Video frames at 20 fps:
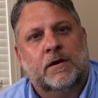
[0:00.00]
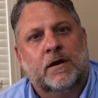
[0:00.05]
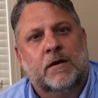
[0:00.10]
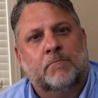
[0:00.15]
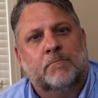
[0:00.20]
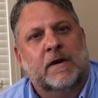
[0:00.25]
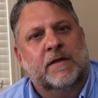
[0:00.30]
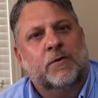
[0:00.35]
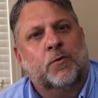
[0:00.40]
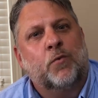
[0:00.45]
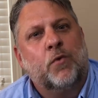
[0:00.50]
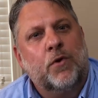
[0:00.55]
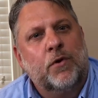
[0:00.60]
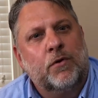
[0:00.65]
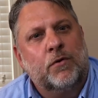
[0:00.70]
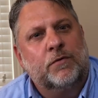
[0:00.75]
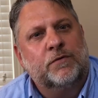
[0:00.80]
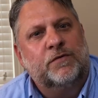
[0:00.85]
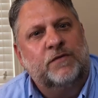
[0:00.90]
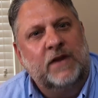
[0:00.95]
may the
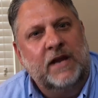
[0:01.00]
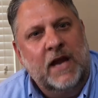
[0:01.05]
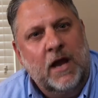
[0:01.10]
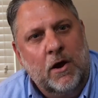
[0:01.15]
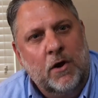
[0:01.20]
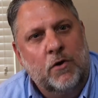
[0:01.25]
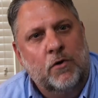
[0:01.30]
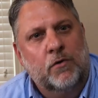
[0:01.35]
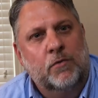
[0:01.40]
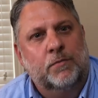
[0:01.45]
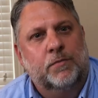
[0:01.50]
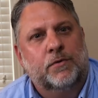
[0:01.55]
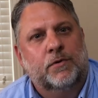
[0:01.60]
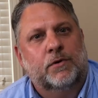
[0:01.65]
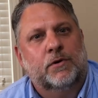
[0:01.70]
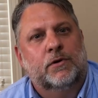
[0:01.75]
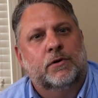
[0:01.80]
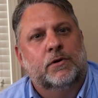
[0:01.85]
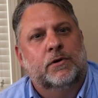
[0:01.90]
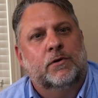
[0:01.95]
world see hope
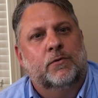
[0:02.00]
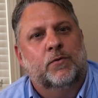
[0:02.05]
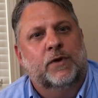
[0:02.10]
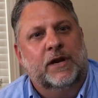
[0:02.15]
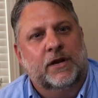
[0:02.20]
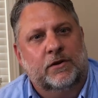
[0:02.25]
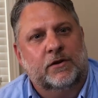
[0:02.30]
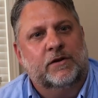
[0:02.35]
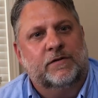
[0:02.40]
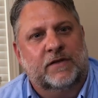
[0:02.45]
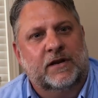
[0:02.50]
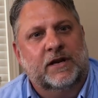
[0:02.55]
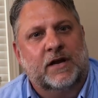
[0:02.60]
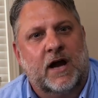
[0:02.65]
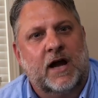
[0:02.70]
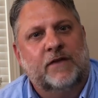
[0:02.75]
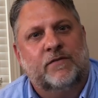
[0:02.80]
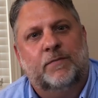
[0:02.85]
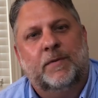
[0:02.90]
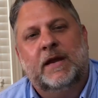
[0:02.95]
when it looks at
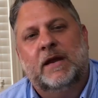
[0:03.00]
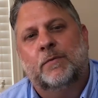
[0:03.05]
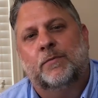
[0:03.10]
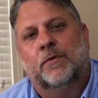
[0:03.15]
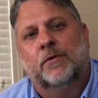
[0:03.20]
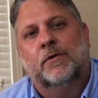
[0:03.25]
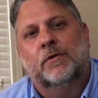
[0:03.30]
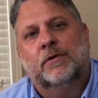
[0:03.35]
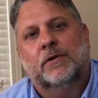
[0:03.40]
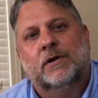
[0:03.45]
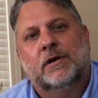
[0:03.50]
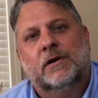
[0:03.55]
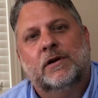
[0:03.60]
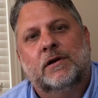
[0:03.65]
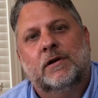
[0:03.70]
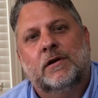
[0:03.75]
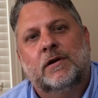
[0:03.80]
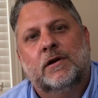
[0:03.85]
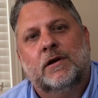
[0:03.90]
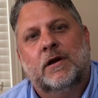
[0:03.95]
God's people.
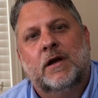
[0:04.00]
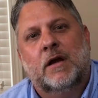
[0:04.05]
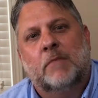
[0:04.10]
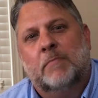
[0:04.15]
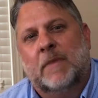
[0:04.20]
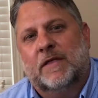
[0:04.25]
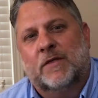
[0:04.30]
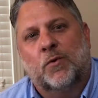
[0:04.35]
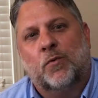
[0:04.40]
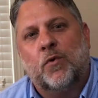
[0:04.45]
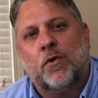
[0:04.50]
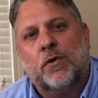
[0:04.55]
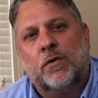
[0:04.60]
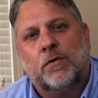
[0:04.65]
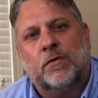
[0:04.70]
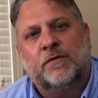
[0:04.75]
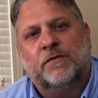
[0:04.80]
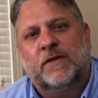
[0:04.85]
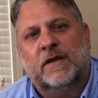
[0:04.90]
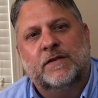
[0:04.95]
May the
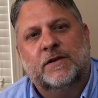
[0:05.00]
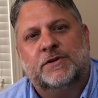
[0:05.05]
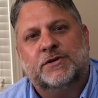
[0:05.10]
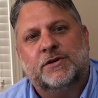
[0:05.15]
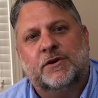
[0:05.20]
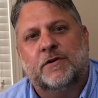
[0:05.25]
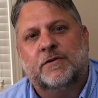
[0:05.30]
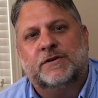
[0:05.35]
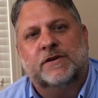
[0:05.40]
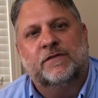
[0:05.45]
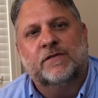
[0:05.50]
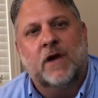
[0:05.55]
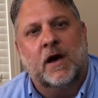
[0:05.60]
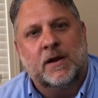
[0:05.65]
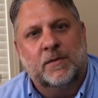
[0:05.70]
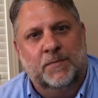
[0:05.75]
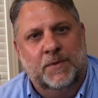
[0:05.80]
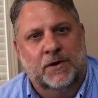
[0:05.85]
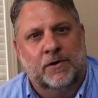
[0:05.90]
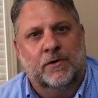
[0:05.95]
world see the church as not a
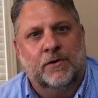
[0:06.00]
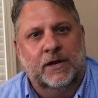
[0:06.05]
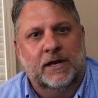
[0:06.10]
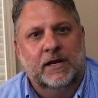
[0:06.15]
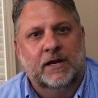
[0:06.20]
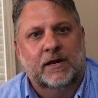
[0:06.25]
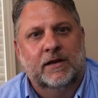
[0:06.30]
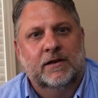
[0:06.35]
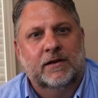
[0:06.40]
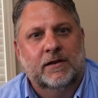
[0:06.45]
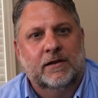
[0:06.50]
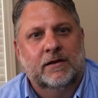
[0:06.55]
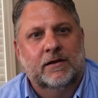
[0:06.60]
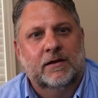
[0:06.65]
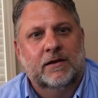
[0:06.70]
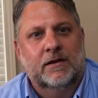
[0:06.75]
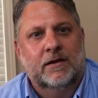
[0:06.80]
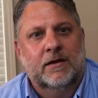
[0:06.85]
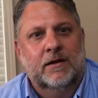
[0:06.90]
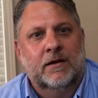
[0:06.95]
building.
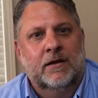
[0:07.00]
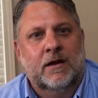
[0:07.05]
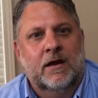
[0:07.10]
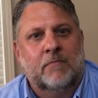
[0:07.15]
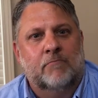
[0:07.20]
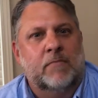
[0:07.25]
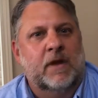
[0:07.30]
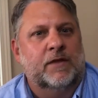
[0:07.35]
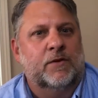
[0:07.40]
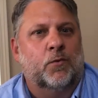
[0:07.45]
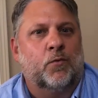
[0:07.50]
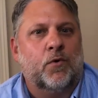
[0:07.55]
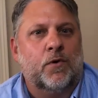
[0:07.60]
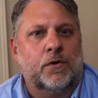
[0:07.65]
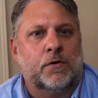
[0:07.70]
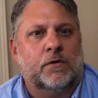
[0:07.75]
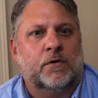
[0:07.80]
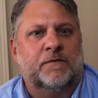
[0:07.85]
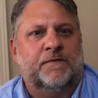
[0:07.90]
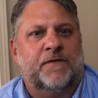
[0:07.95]
May the
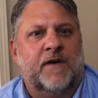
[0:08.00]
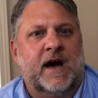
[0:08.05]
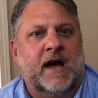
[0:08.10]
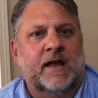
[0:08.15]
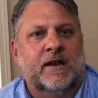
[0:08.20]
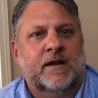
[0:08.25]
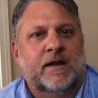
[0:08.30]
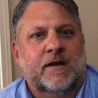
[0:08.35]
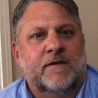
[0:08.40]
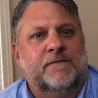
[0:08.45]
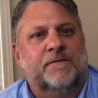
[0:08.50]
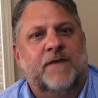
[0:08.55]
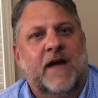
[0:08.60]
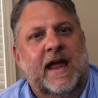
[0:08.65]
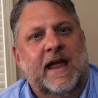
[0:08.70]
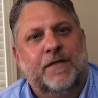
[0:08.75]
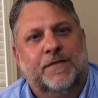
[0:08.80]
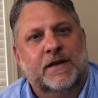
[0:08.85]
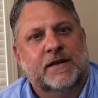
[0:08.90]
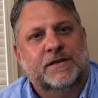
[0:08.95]
world find
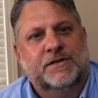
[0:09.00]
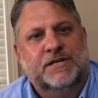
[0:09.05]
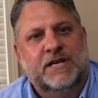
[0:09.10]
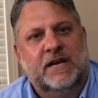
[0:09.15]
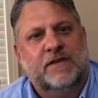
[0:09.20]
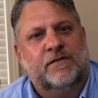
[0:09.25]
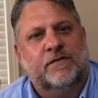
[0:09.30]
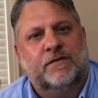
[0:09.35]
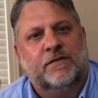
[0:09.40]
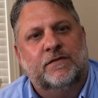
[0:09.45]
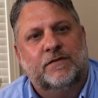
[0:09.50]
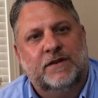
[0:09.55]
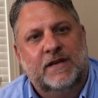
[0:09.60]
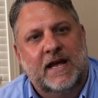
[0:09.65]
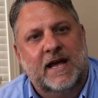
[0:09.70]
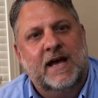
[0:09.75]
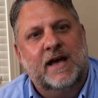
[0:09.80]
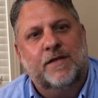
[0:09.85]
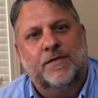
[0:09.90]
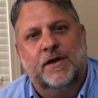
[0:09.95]
faith in Jesus'
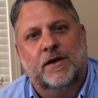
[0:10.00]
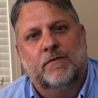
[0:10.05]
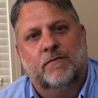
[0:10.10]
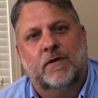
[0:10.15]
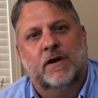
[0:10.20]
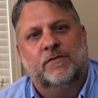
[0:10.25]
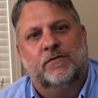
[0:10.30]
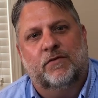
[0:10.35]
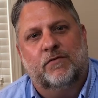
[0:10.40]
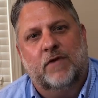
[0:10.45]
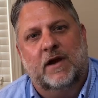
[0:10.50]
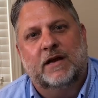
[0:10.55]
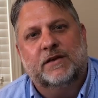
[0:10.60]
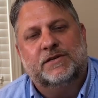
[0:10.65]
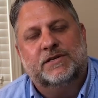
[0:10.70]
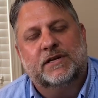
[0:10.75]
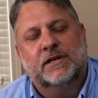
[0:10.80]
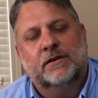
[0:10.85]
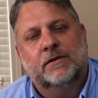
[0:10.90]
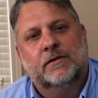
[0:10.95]
death and
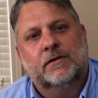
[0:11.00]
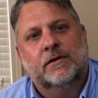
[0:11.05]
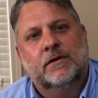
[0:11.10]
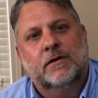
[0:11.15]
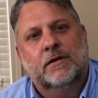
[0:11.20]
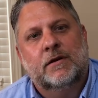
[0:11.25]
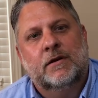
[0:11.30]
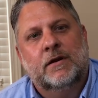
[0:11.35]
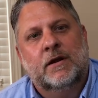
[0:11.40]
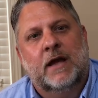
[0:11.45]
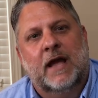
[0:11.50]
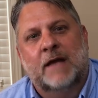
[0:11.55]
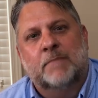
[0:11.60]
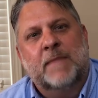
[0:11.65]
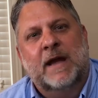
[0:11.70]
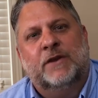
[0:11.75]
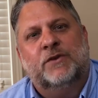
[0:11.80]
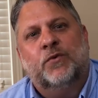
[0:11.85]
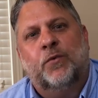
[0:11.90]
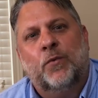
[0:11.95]
resurrection. And
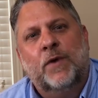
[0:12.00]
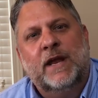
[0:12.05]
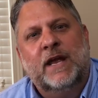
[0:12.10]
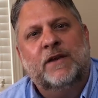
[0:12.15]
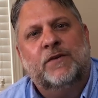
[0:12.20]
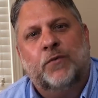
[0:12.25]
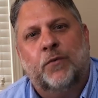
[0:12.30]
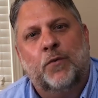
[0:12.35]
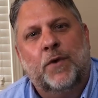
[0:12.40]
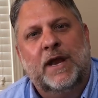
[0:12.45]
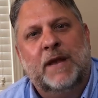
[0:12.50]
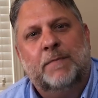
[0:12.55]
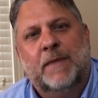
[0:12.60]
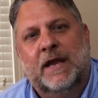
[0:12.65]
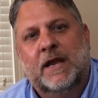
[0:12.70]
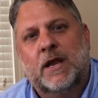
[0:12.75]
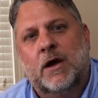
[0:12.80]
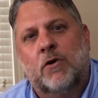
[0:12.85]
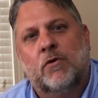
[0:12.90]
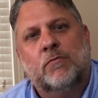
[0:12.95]
may 2020 be
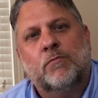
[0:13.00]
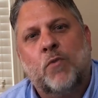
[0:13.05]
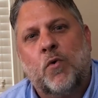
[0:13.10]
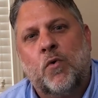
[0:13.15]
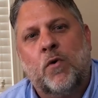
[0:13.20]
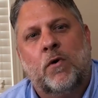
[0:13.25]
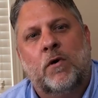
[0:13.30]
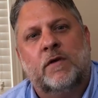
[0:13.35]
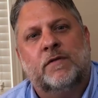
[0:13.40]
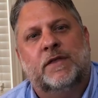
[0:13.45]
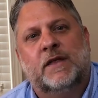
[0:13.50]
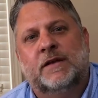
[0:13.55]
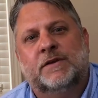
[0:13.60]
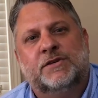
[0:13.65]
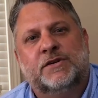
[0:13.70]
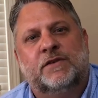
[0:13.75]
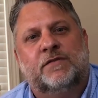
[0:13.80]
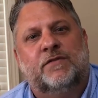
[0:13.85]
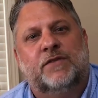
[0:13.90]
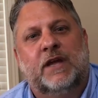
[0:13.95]
known more than
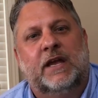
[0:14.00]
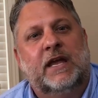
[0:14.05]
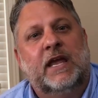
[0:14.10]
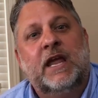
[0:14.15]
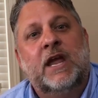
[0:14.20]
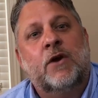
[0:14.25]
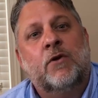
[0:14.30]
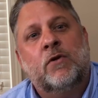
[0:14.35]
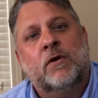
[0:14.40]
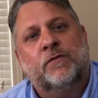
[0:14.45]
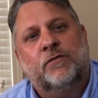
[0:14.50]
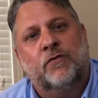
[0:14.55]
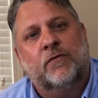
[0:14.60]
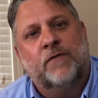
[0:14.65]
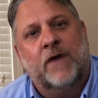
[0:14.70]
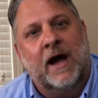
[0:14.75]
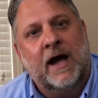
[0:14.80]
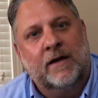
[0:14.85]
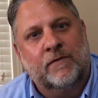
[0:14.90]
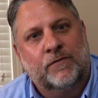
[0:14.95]
just the year of
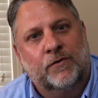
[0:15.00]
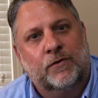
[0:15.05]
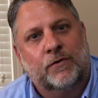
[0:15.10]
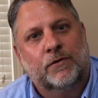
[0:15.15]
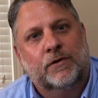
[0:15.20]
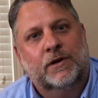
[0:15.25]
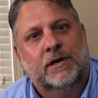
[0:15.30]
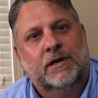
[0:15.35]
survival.